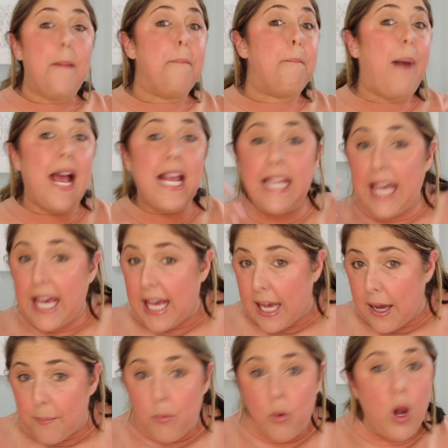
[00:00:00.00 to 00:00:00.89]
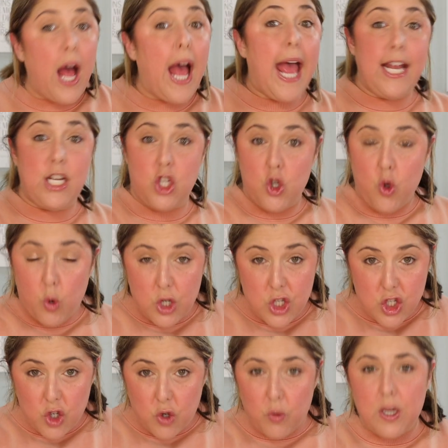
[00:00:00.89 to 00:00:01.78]
my camera and your
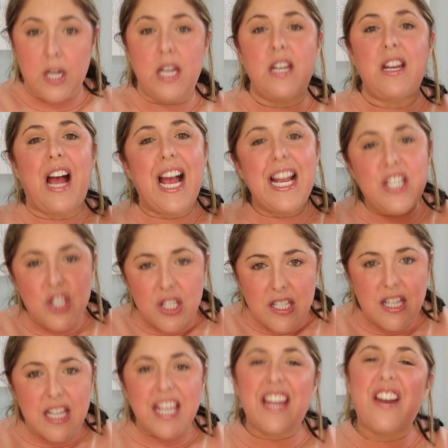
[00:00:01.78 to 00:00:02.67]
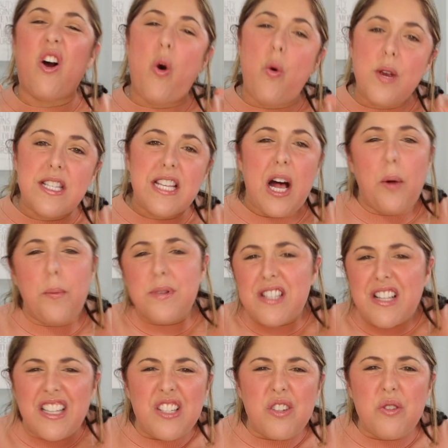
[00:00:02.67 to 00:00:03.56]
screen. I just think it always helps
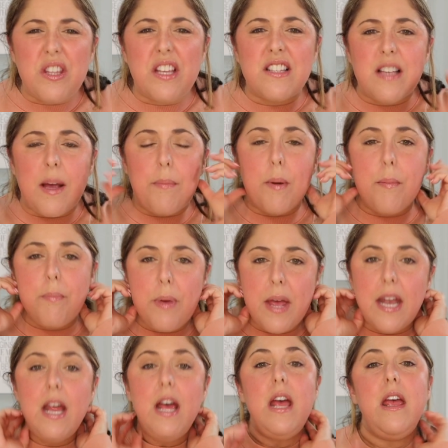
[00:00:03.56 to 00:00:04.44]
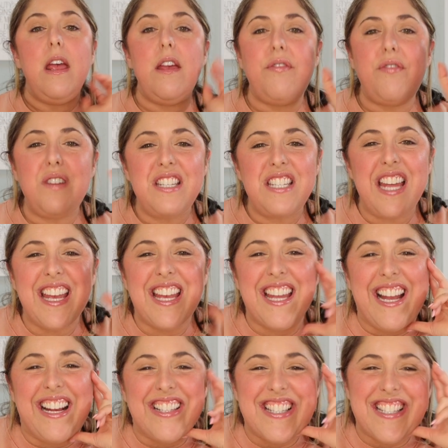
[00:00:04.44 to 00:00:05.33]
clear things up a bit if we take
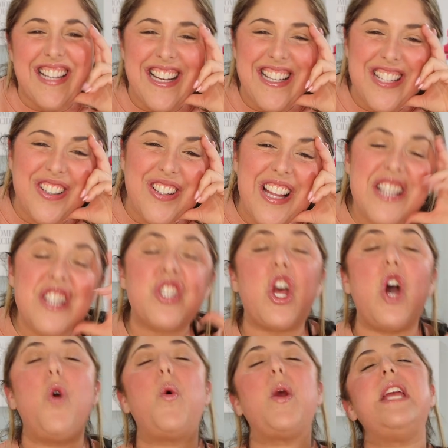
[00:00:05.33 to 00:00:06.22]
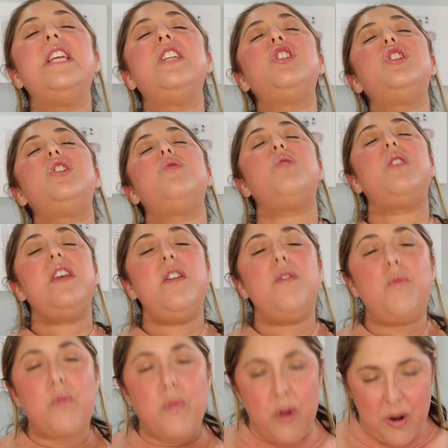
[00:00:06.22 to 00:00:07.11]
it outside. So let's go into the
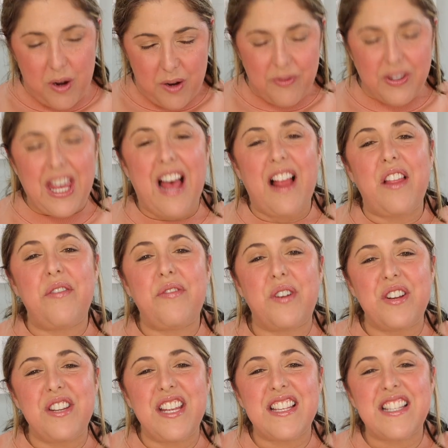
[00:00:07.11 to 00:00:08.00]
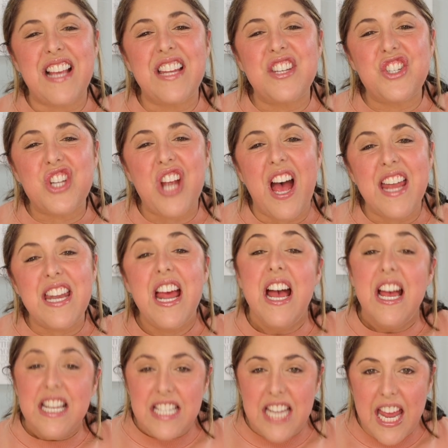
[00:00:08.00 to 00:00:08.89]
warm California sunshine.
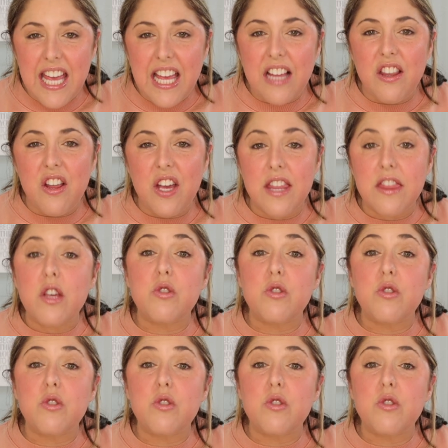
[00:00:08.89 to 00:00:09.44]
Take a look at